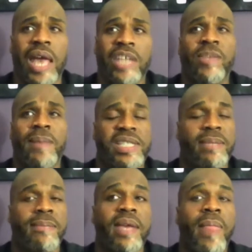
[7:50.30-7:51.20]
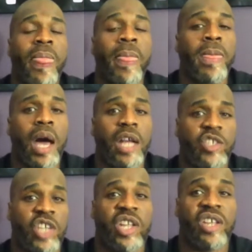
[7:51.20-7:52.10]
made submit
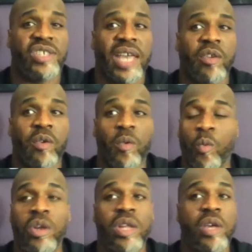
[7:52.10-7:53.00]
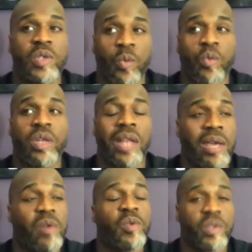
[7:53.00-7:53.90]
Josh Alexander. It was a really it
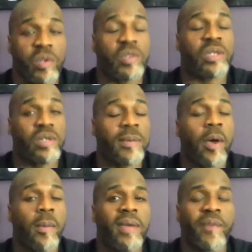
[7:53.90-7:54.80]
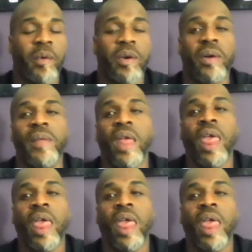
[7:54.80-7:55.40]
was a moment for real.